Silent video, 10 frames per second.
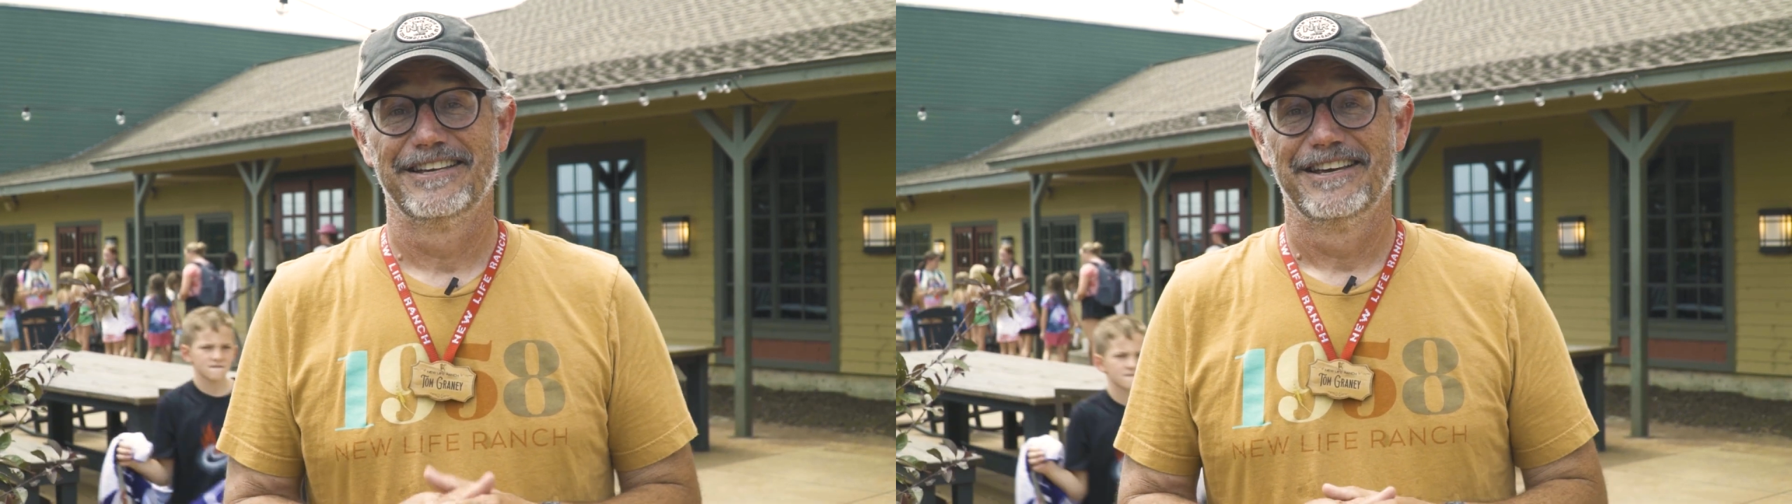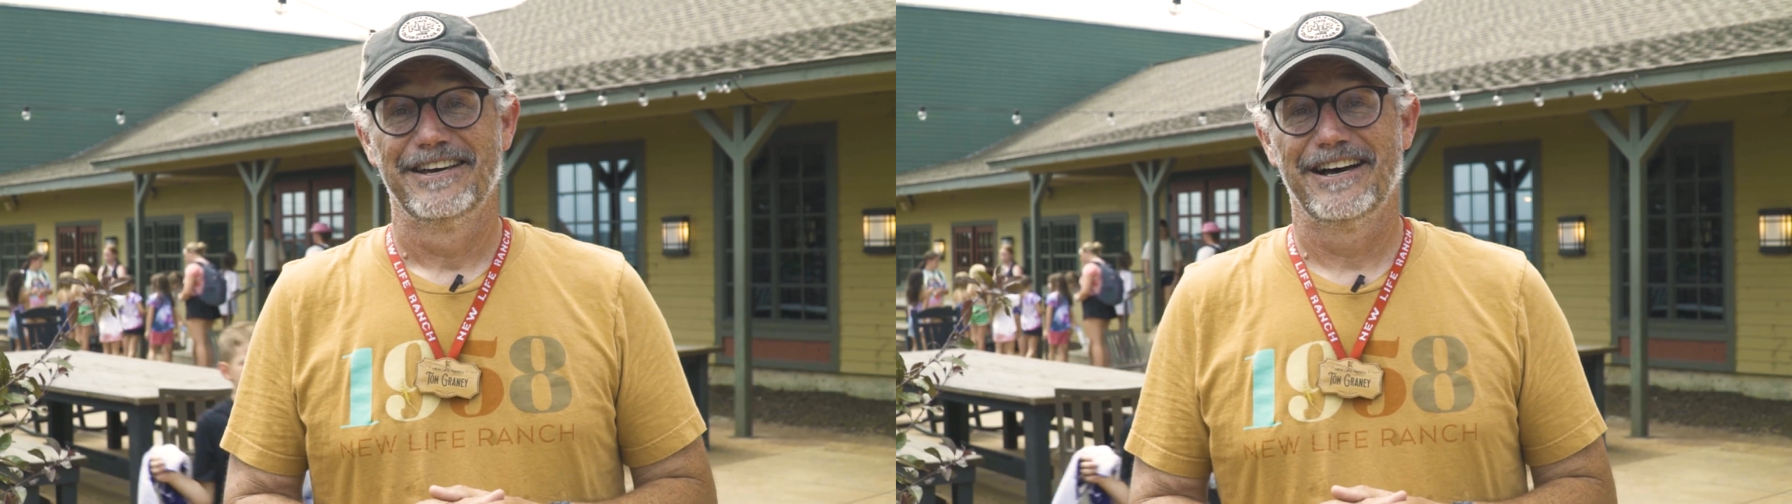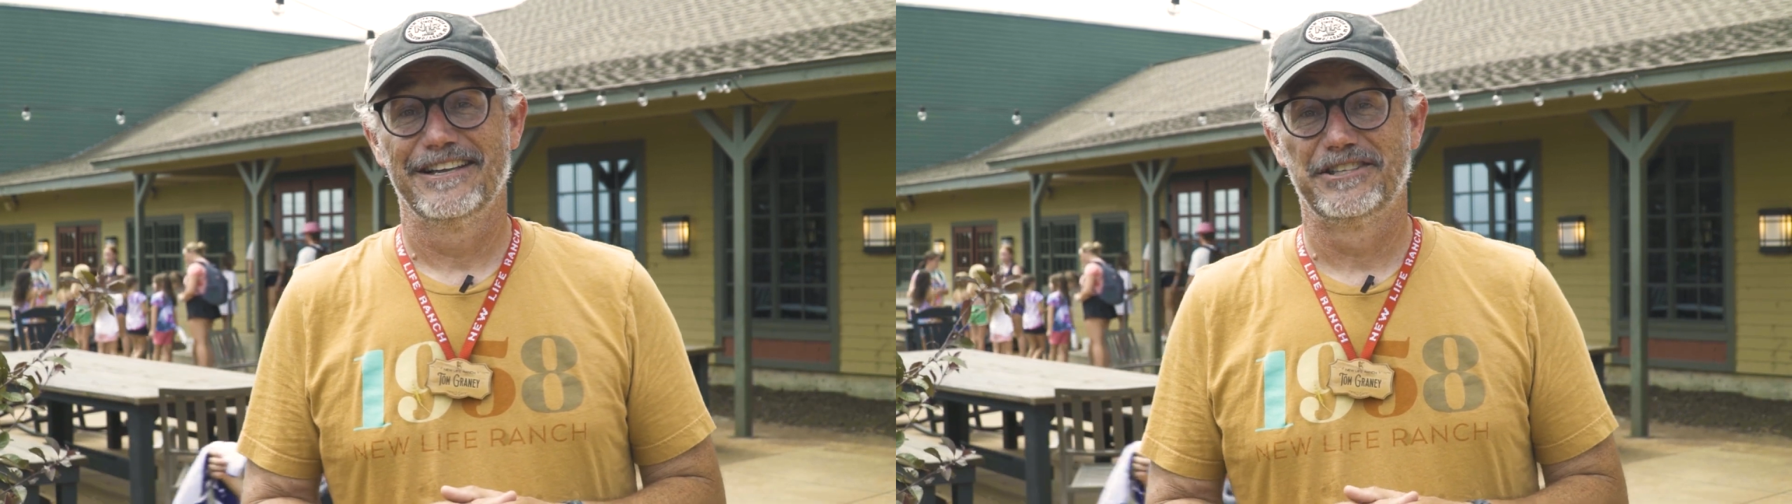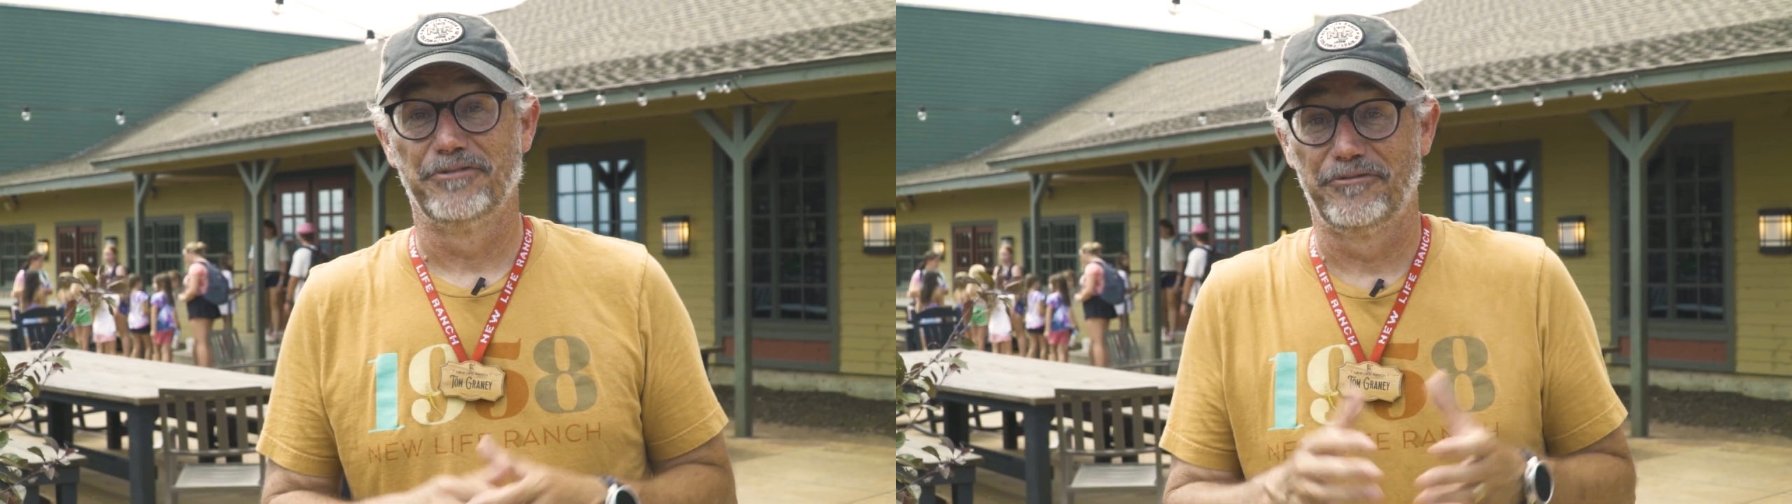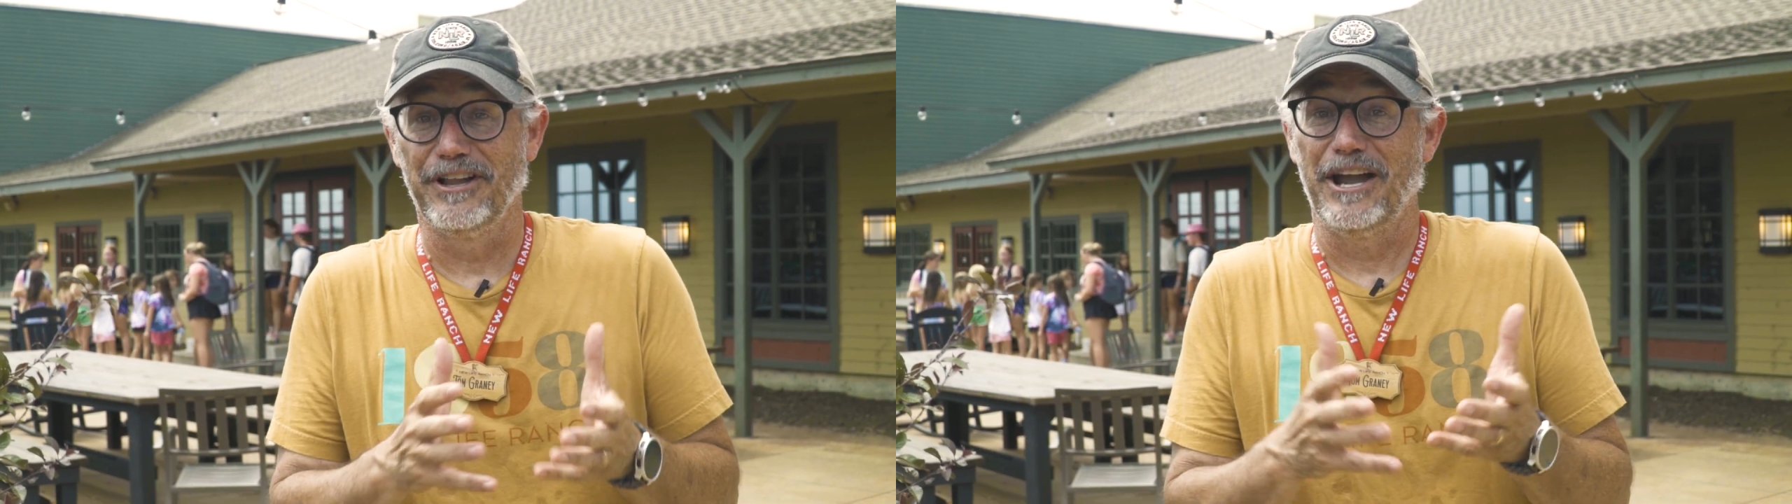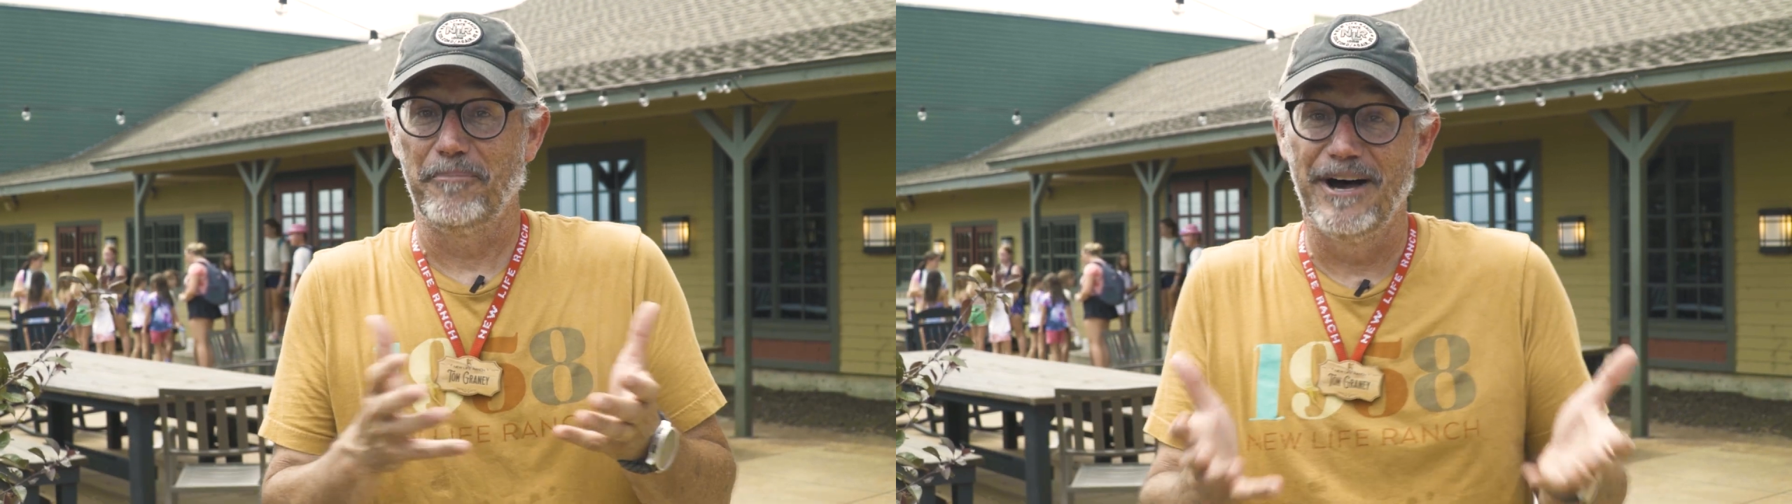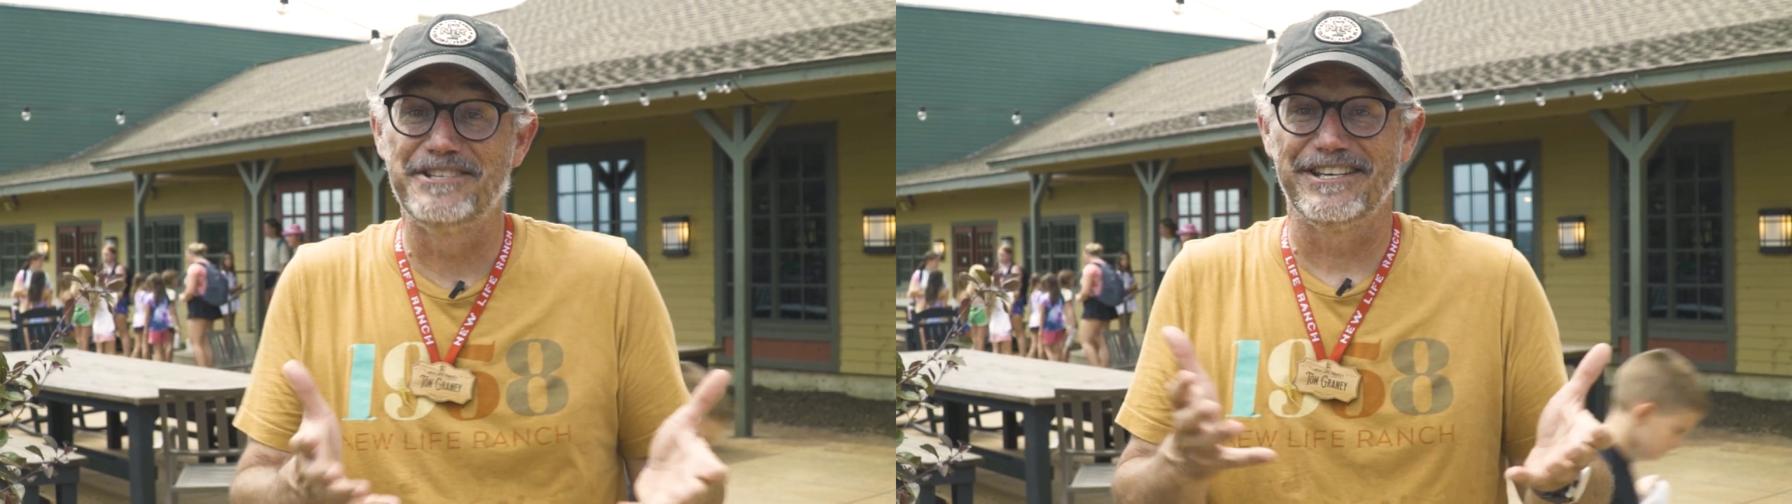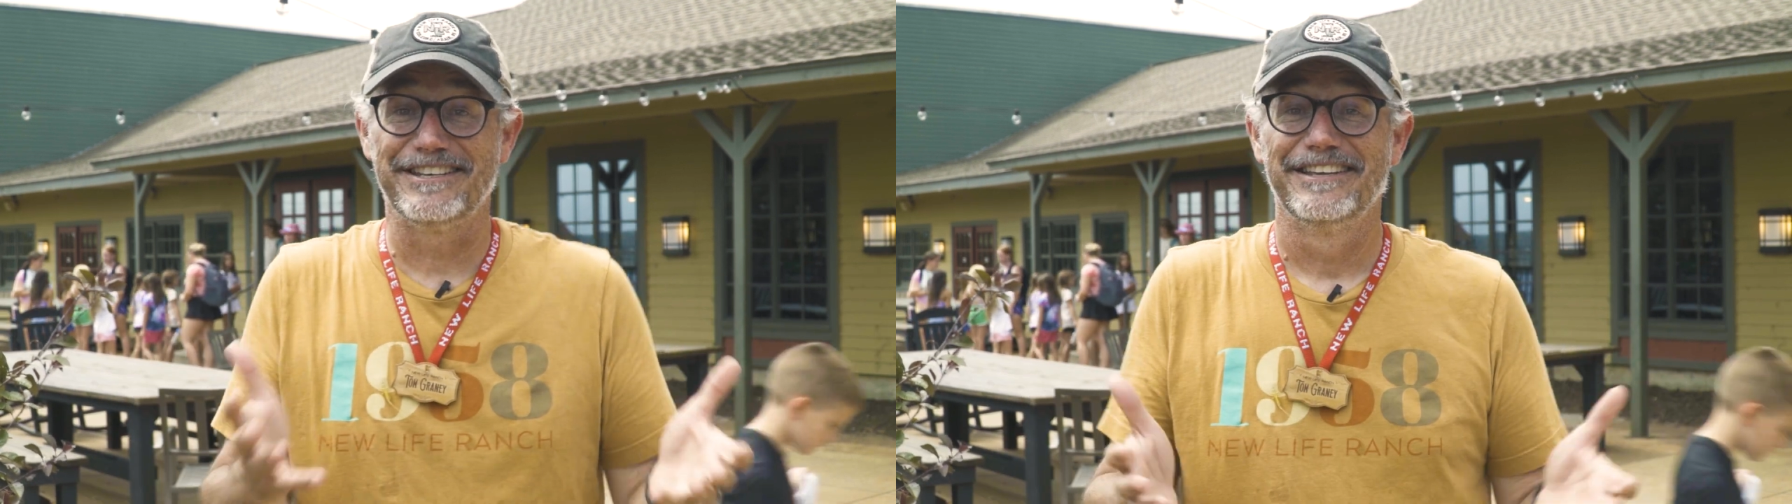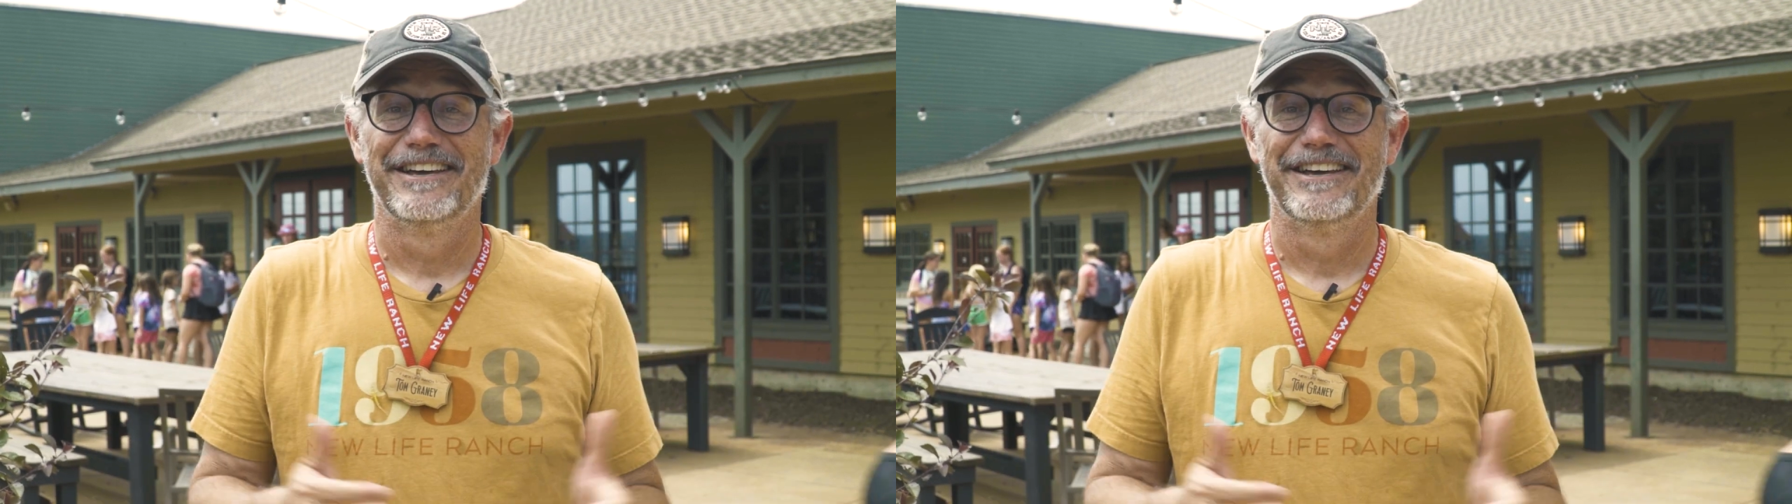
to fulfill our budget